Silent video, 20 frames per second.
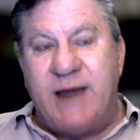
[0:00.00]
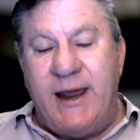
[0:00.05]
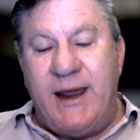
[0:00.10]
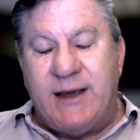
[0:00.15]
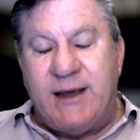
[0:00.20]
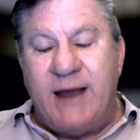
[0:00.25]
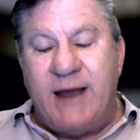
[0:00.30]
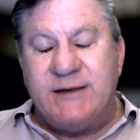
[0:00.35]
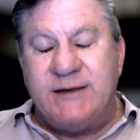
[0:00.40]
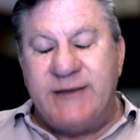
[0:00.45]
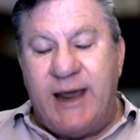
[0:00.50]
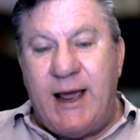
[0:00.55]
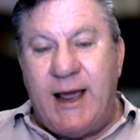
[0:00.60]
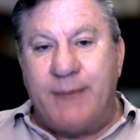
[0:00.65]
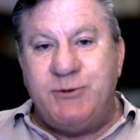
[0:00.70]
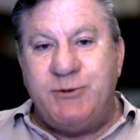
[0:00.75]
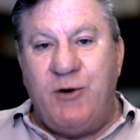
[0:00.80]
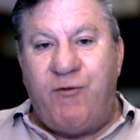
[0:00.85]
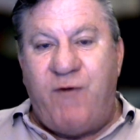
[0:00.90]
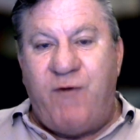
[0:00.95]
can take up
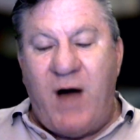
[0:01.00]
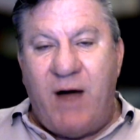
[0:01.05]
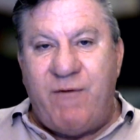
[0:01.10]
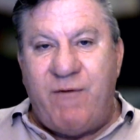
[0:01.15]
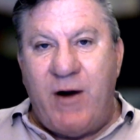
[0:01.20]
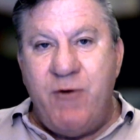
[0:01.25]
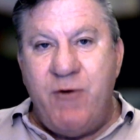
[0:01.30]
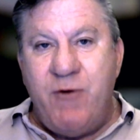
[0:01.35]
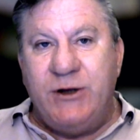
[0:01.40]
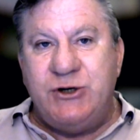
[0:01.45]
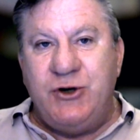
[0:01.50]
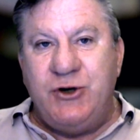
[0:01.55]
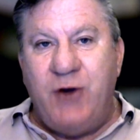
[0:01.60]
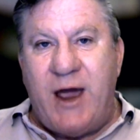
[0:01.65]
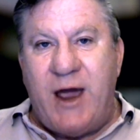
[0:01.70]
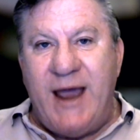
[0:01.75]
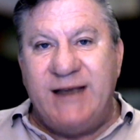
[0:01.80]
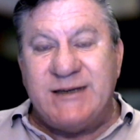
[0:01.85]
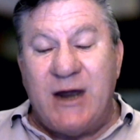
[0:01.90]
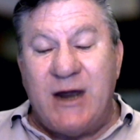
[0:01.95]
to 500 to
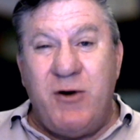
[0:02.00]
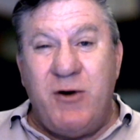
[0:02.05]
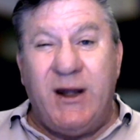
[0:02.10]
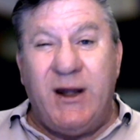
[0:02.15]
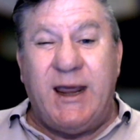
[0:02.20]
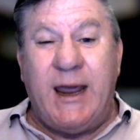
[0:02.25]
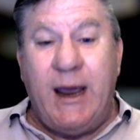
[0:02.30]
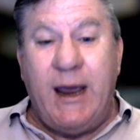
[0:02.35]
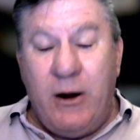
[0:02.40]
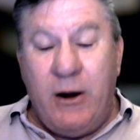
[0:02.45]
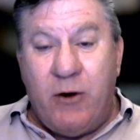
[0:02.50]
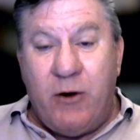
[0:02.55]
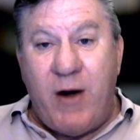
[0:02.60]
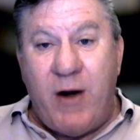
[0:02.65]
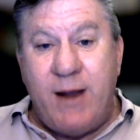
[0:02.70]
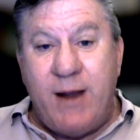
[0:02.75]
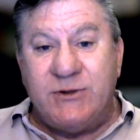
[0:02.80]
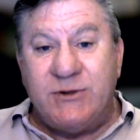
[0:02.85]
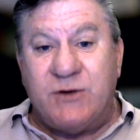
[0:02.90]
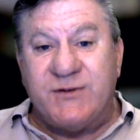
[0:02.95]
800
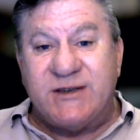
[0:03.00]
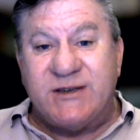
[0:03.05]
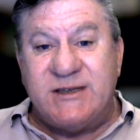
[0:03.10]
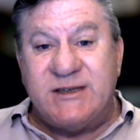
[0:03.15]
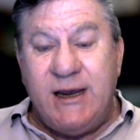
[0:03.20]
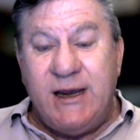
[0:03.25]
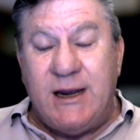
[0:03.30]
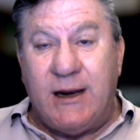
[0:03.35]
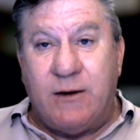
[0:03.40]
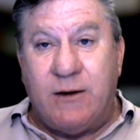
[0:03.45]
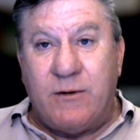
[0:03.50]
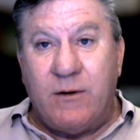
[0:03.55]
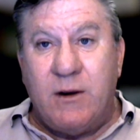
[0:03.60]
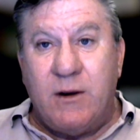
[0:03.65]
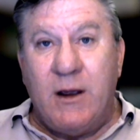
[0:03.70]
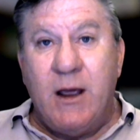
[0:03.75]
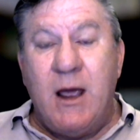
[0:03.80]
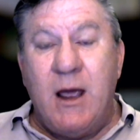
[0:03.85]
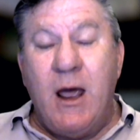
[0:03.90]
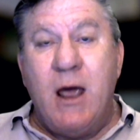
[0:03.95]
kilograms of seed
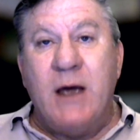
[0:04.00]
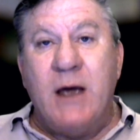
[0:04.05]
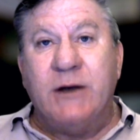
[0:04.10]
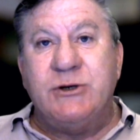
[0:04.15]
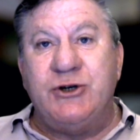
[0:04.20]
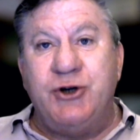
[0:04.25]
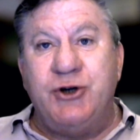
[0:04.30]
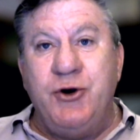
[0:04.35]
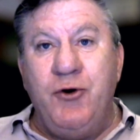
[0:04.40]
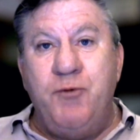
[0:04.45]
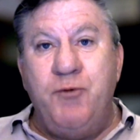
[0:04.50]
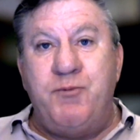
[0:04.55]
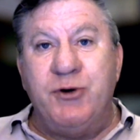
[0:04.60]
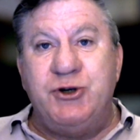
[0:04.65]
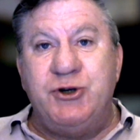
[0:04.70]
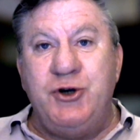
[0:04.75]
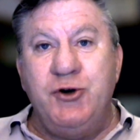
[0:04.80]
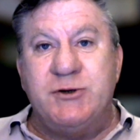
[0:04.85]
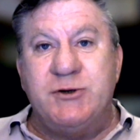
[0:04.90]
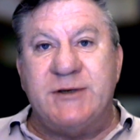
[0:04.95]
to
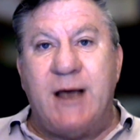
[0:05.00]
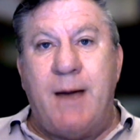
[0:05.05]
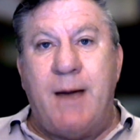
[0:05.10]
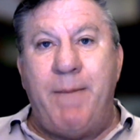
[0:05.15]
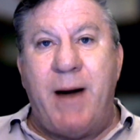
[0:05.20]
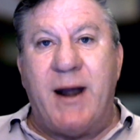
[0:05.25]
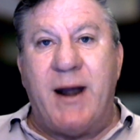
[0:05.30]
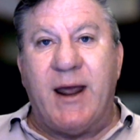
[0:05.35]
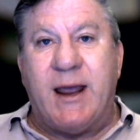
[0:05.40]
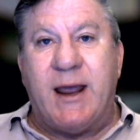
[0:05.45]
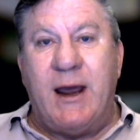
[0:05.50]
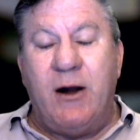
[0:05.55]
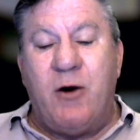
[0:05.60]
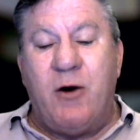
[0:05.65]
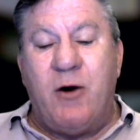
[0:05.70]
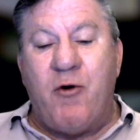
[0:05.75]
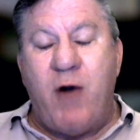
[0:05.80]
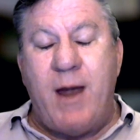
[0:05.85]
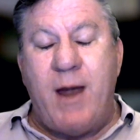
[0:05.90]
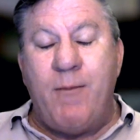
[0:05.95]
produce about a
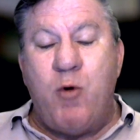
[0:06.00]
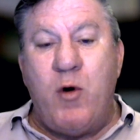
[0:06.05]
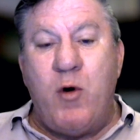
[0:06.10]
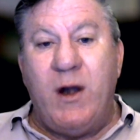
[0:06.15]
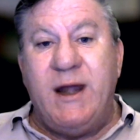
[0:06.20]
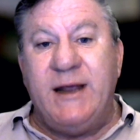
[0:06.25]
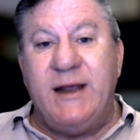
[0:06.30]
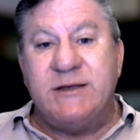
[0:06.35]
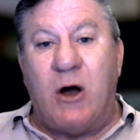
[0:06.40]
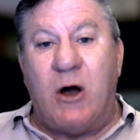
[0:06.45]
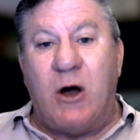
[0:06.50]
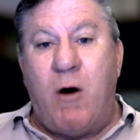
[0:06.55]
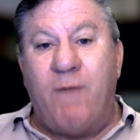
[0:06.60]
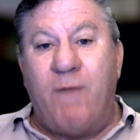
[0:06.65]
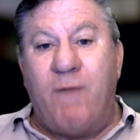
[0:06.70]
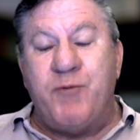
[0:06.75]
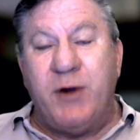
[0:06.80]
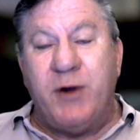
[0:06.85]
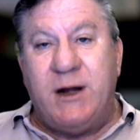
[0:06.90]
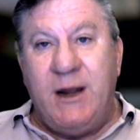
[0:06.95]
kilogram or a liter of
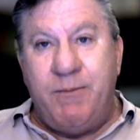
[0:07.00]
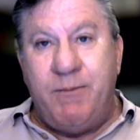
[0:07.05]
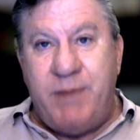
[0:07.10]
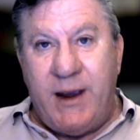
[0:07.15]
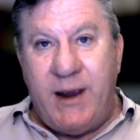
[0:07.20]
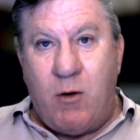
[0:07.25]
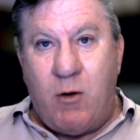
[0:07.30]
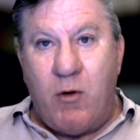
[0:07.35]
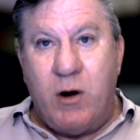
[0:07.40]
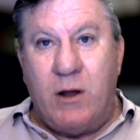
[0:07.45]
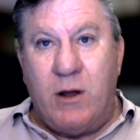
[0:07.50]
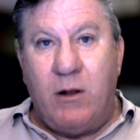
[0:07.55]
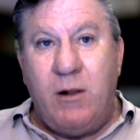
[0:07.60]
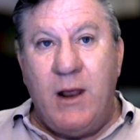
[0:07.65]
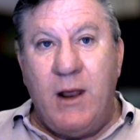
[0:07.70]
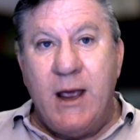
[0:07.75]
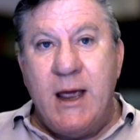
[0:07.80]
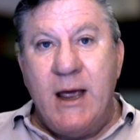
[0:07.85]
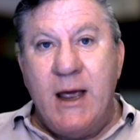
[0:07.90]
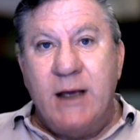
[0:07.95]
prickly pear oil.
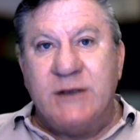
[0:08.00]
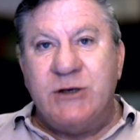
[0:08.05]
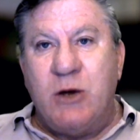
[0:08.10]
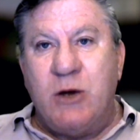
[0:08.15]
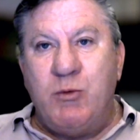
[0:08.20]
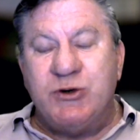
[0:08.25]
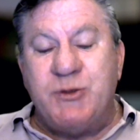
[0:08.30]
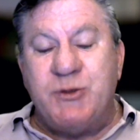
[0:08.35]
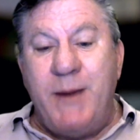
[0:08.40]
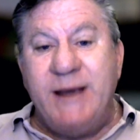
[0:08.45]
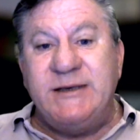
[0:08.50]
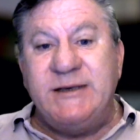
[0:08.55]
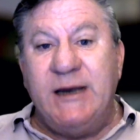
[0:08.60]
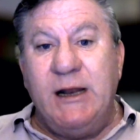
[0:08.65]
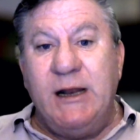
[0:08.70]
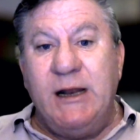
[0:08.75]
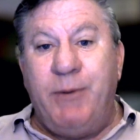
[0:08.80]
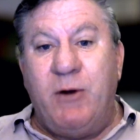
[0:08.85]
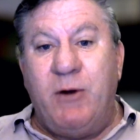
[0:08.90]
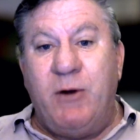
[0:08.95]
So which makes it a
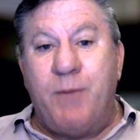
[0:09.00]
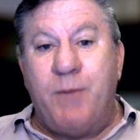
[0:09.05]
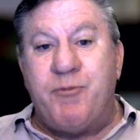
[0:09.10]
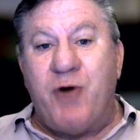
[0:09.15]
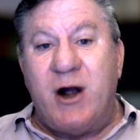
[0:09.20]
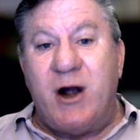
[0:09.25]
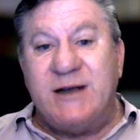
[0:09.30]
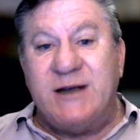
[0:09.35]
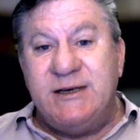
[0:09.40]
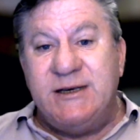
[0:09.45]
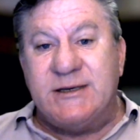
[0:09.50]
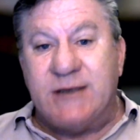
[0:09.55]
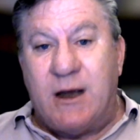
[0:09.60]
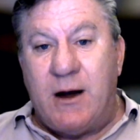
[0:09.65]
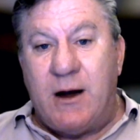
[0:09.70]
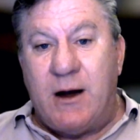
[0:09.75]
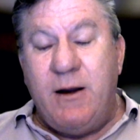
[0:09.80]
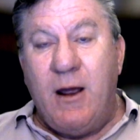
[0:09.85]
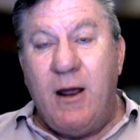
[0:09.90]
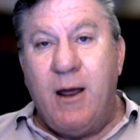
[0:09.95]
little bit on the pricey
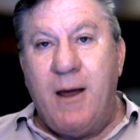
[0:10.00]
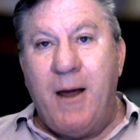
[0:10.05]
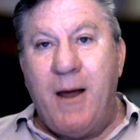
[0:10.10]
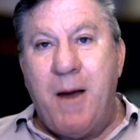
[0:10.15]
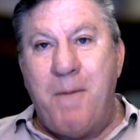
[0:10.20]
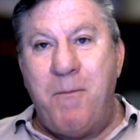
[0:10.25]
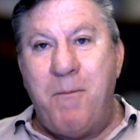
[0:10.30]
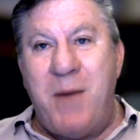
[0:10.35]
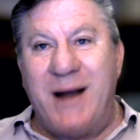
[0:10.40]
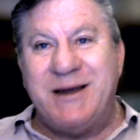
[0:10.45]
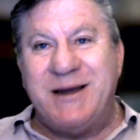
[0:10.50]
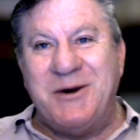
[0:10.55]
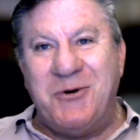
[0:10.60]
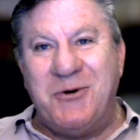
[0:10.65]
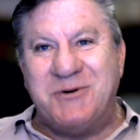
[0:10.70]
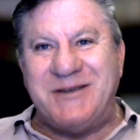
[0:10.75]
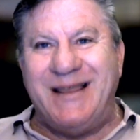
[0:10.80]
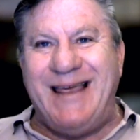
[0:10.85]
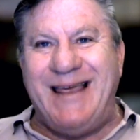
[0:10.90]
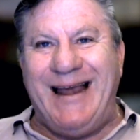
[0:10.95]
side, but it
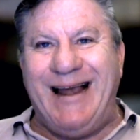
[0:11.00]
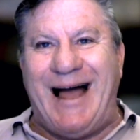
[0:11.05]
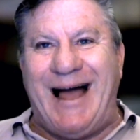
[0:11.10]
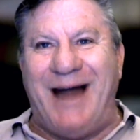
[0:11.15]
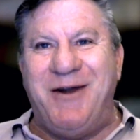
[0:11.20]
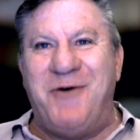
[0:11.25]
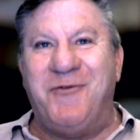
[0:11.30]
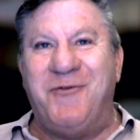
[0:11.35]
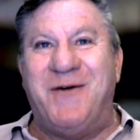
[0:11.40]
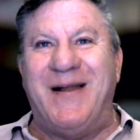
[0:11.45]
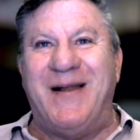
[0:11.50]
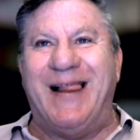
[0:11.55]
also then kind of